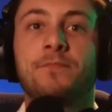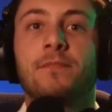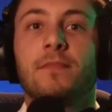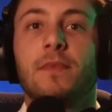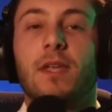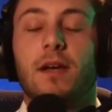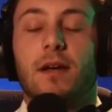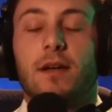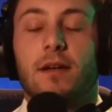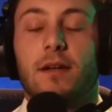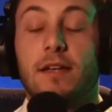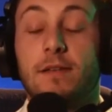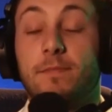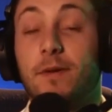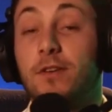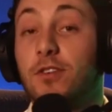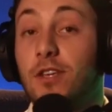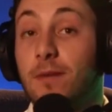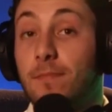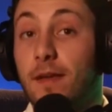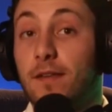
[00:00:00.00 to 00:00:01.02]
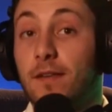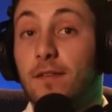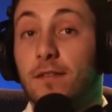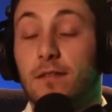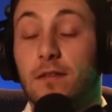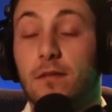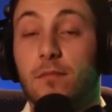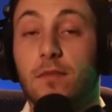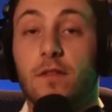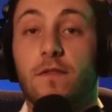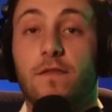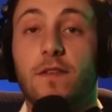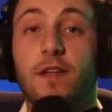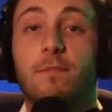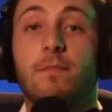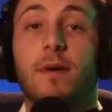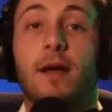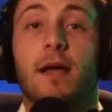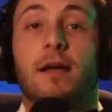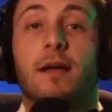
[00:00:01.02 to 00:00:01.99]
especially based on some of the feedback.